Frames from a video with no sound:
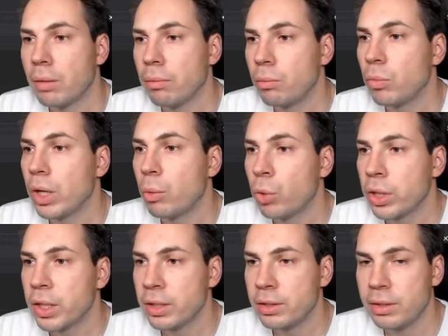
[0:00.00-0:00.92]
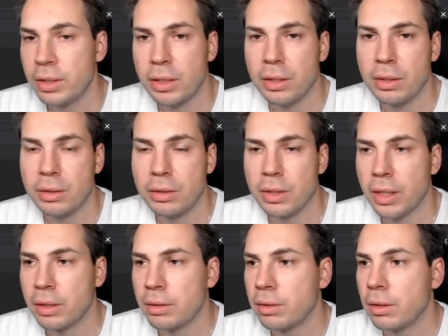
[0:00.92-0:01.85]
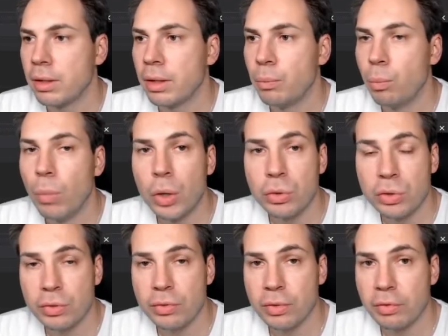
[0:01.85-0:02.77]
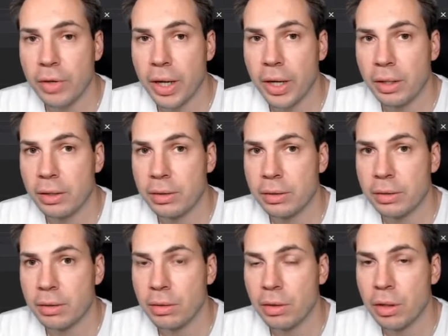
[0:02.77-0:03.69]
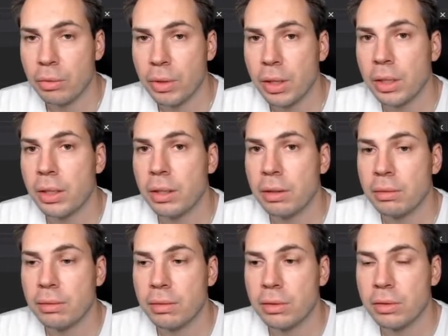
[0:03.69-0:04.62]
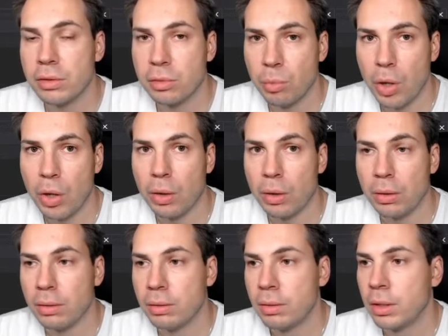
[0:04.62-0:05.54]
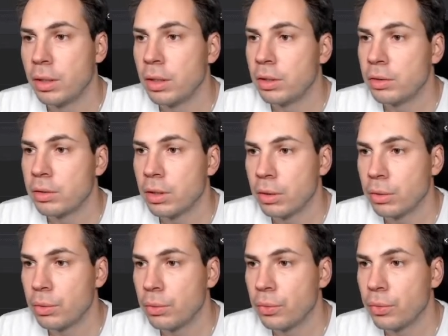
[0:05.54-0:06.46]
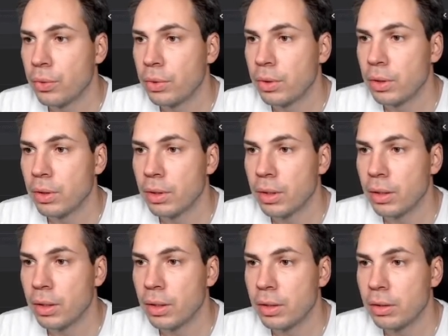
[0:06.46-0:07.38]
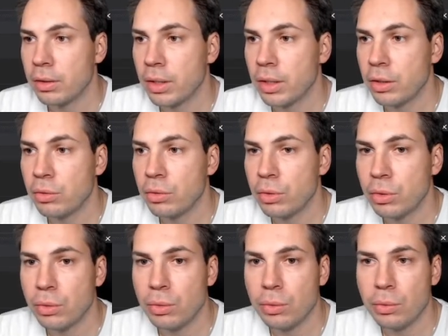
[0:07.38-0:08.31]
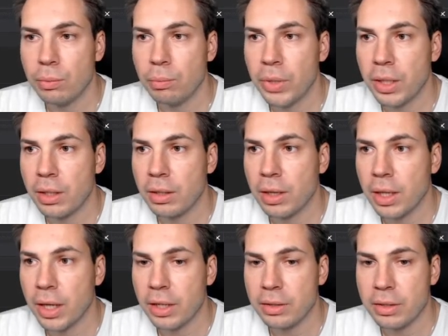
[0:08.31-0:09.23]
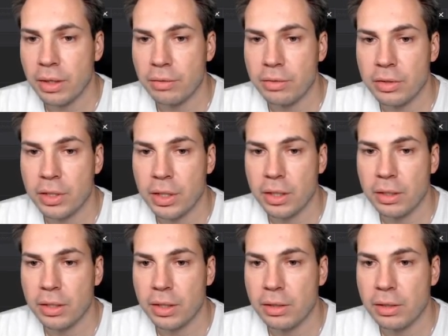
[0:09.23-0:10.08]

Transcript: What I see is that most of the files are really small. So there are no big class I've seen that